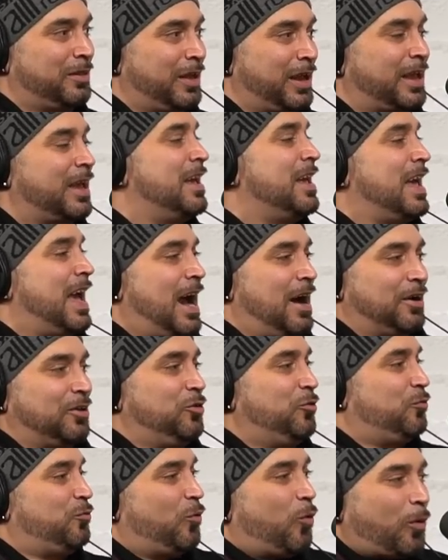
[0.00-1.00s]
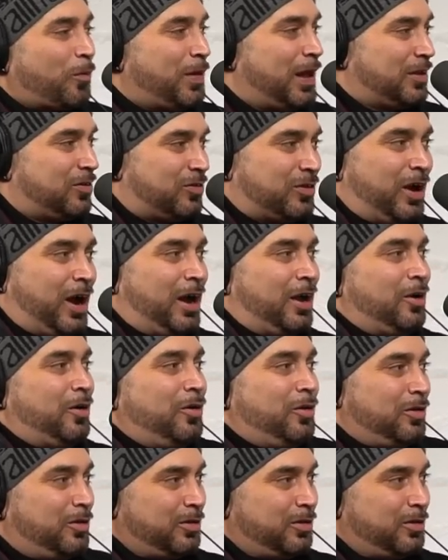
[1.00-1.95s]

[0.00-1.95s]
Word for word: Like, how did you form that style?